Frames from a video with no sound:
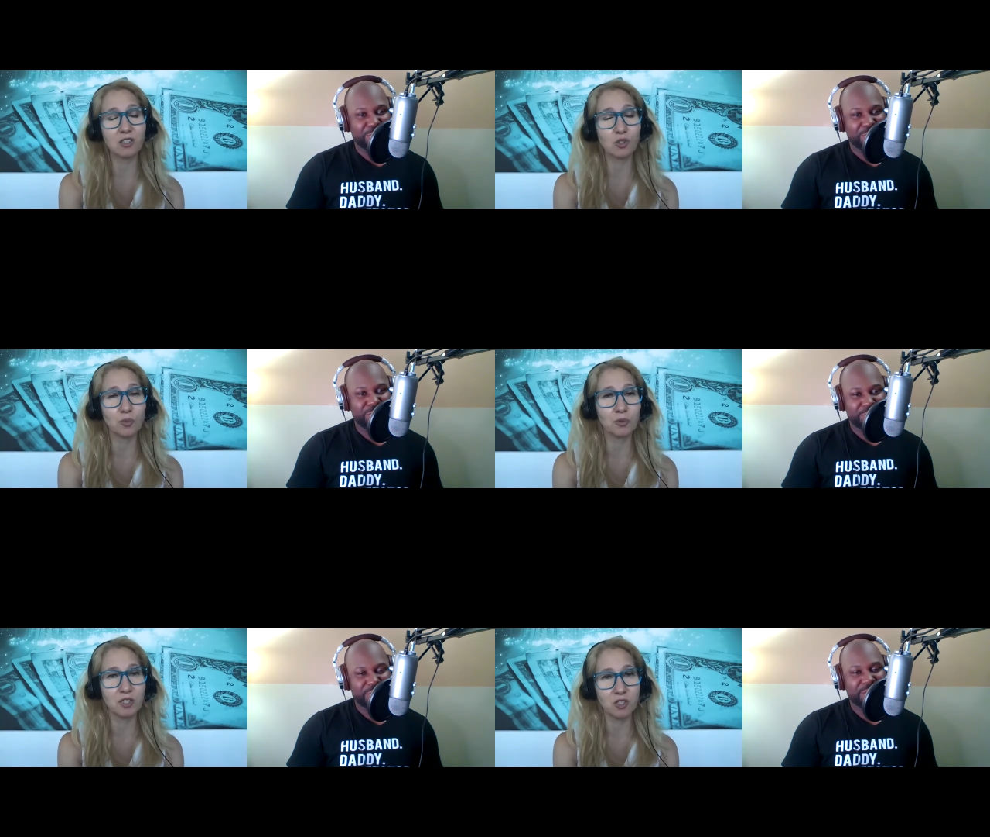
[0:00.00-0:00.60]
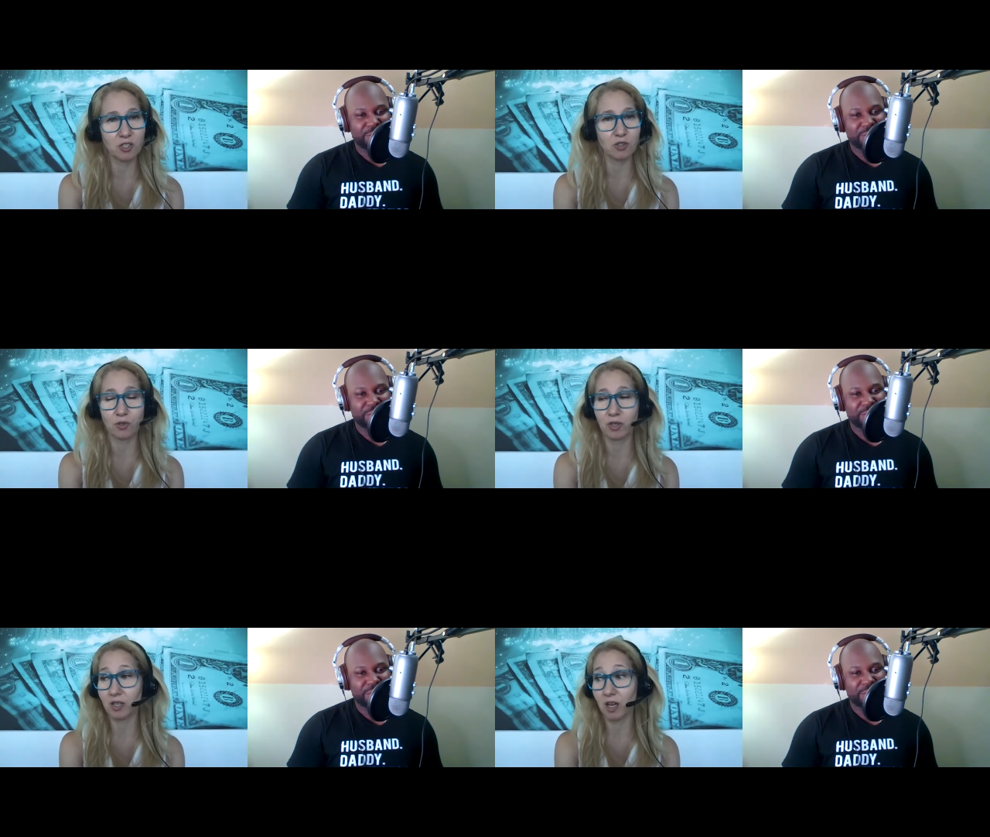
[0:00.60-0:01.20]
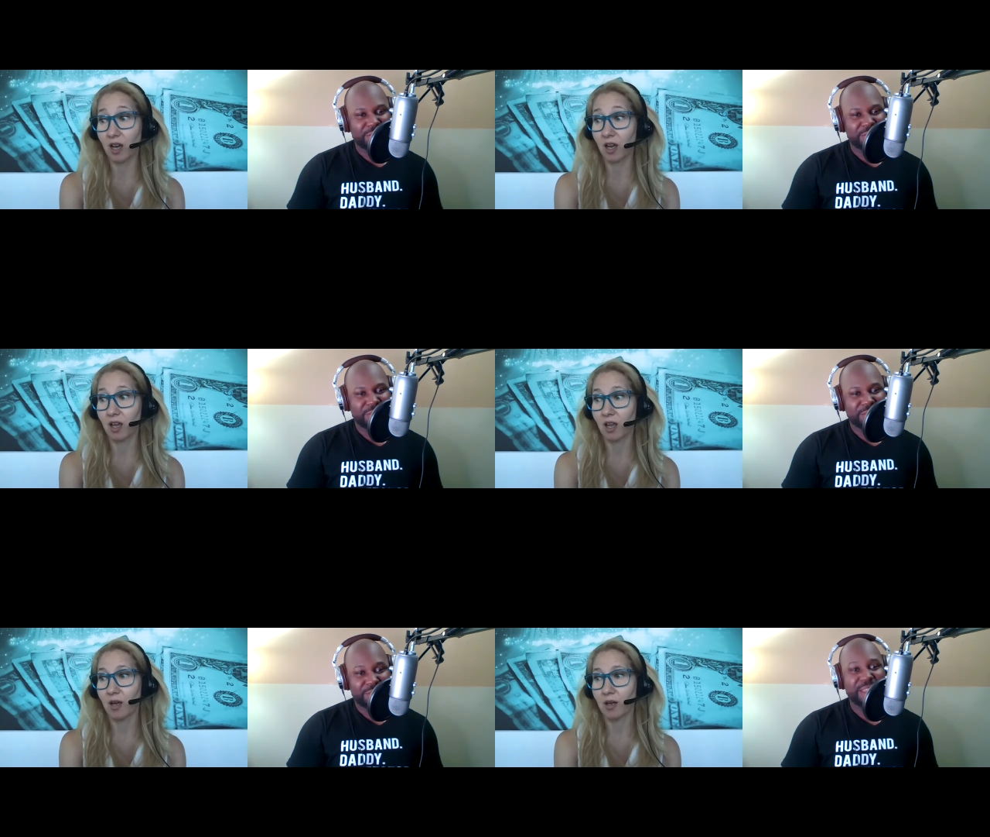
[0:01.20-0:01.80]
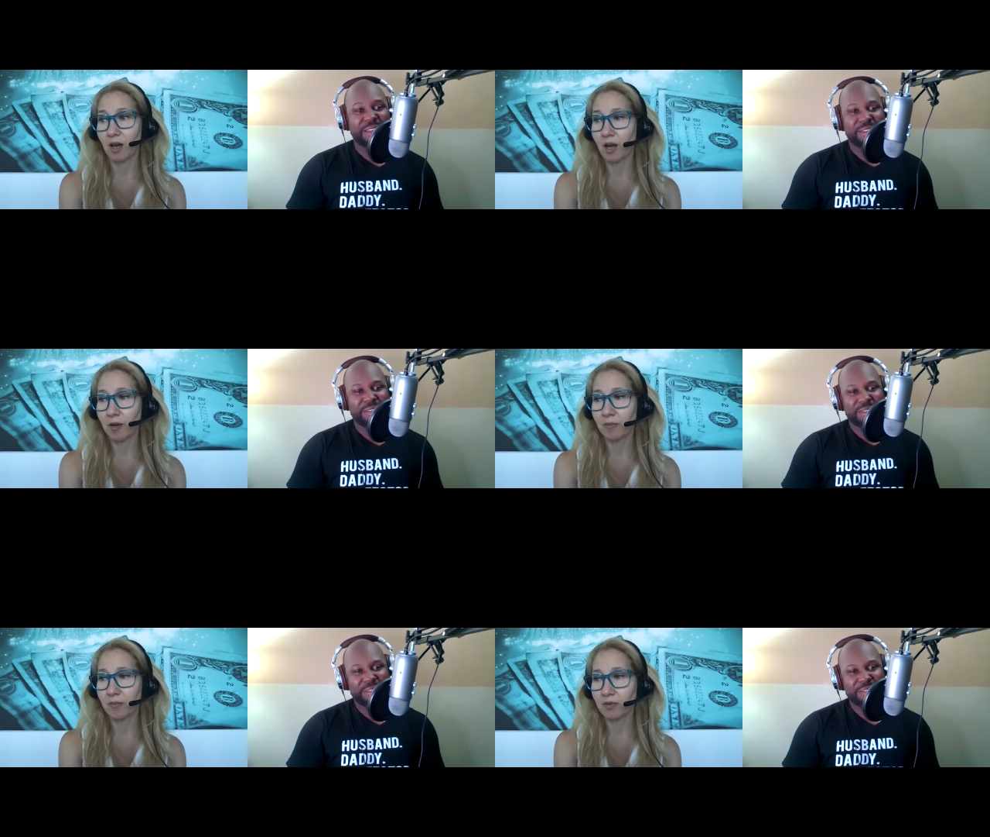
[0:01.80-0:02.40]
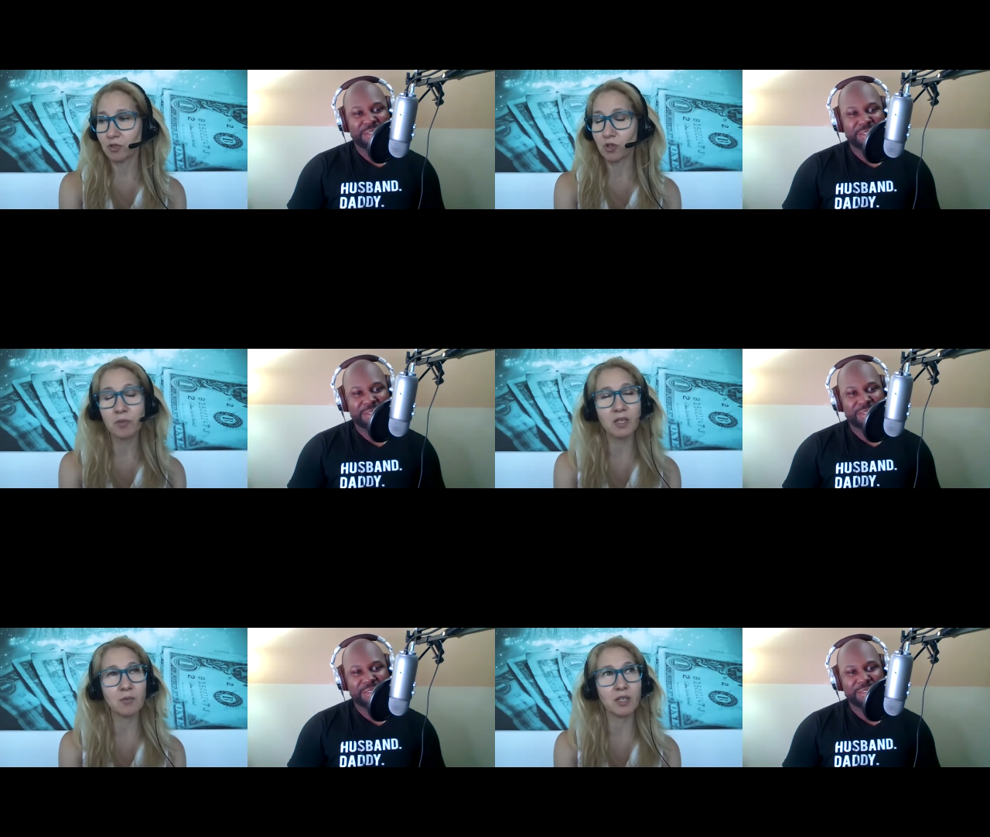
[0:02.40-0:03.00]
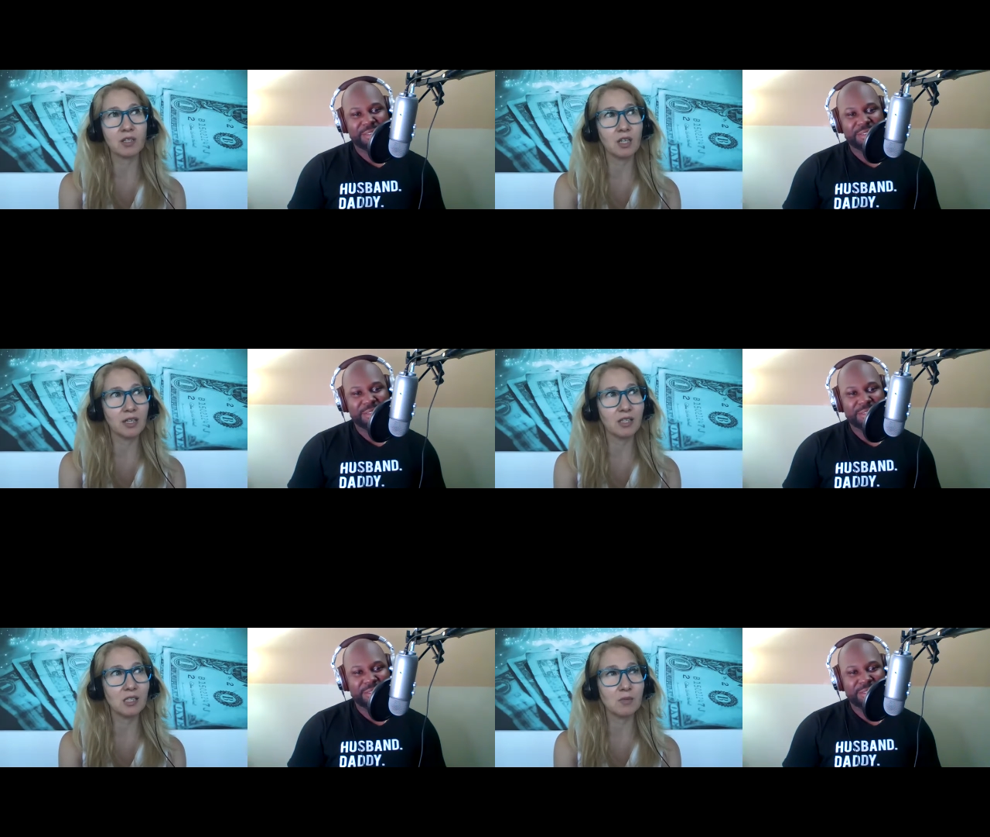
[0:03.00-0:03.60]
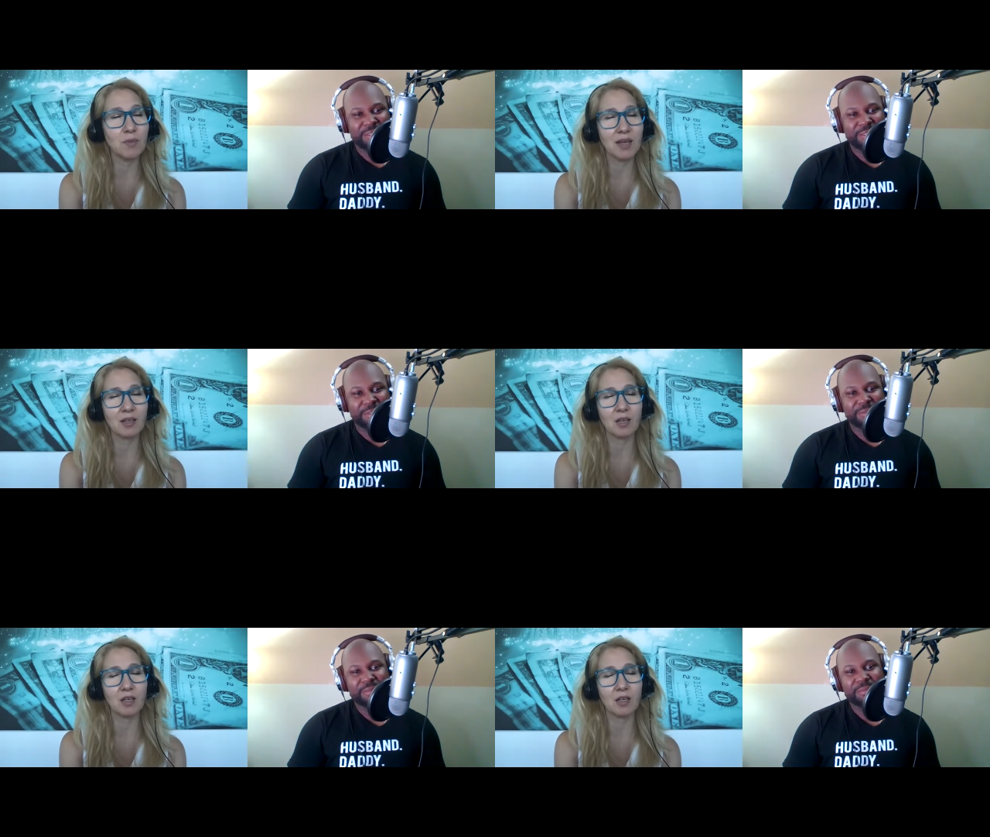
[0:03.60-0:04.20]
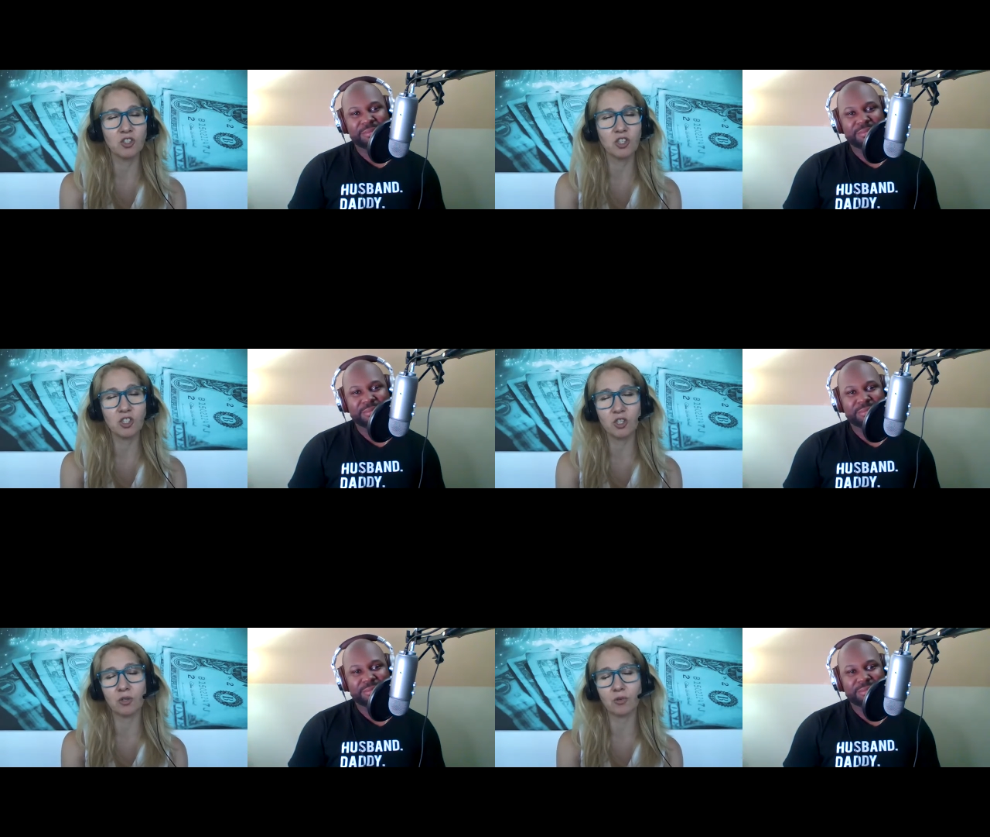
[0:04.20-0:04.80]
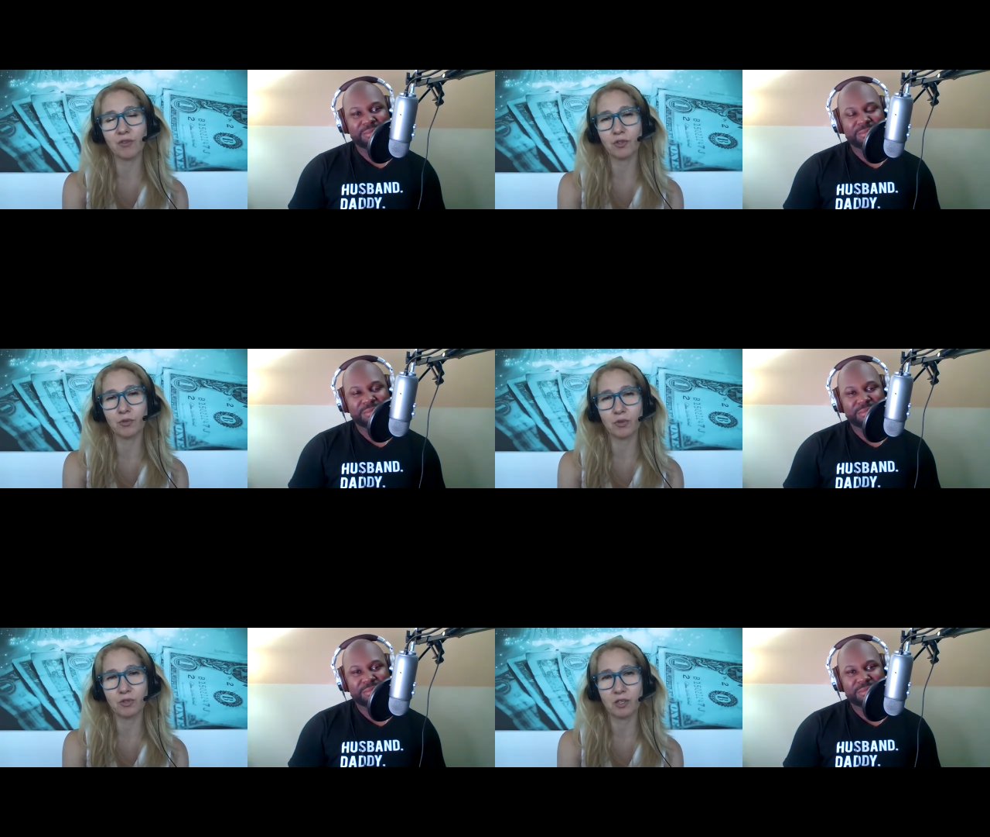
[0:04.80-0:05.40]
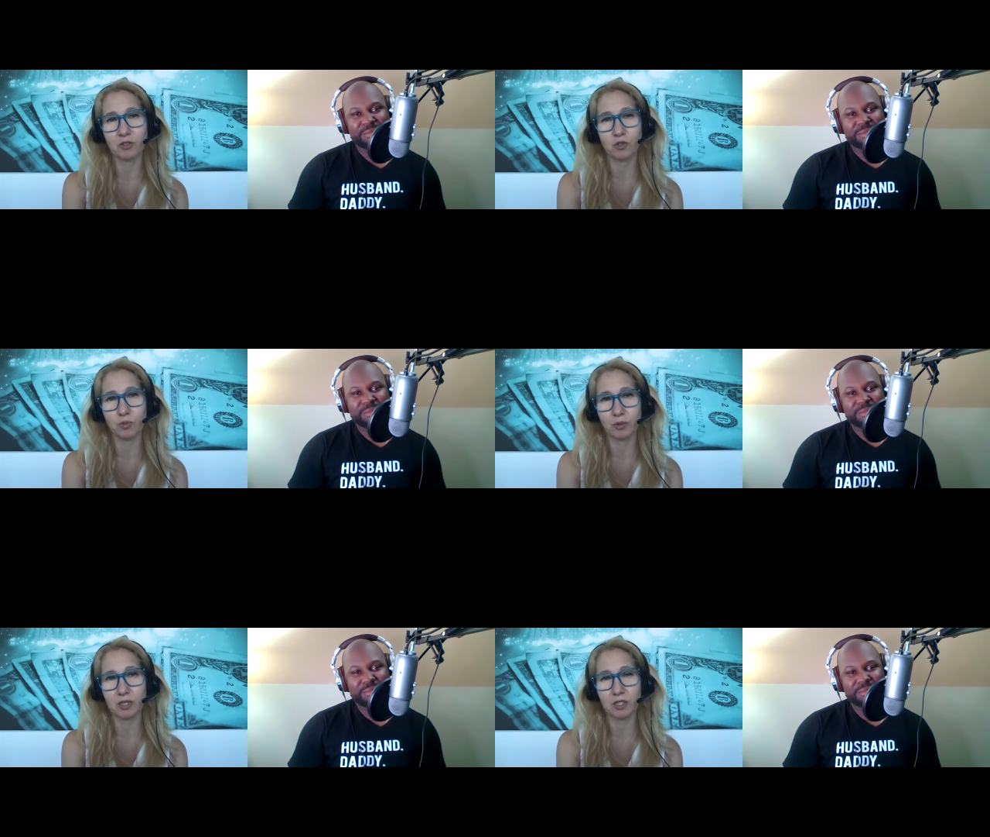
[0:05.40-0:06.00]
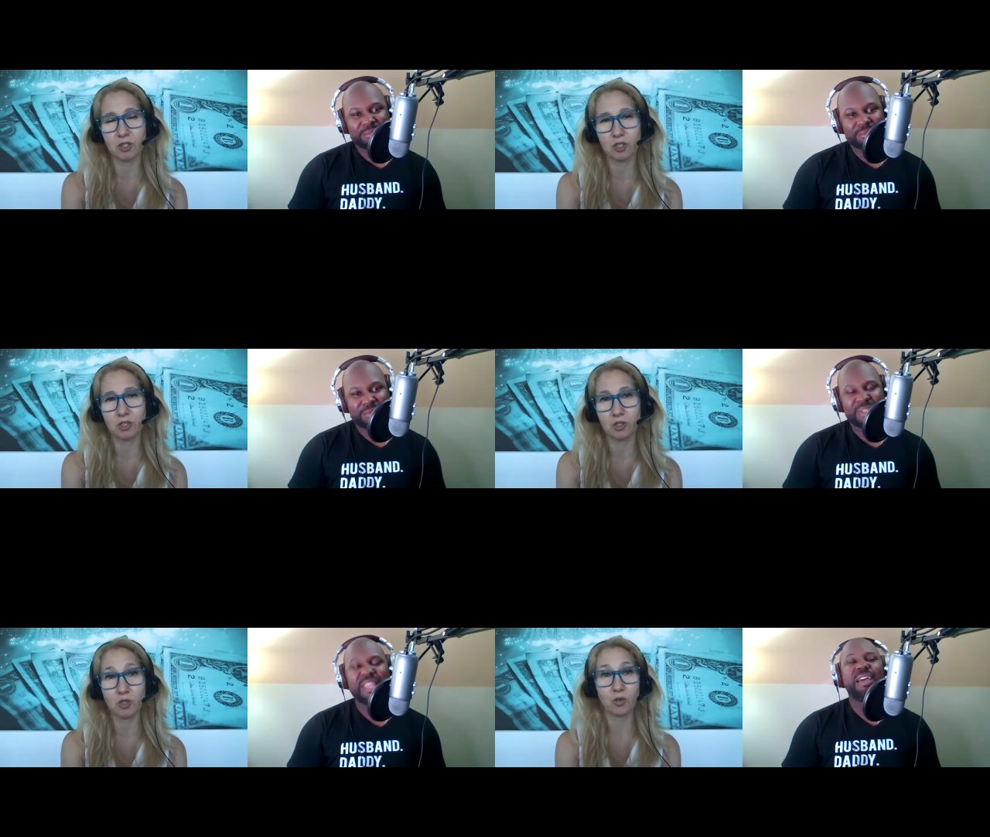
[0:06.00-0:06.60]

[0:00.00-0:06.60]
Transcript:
Speaker 1: super niching story. Yeah. Yeah. Um, so many of my clients make additional revenue with their super niche. So,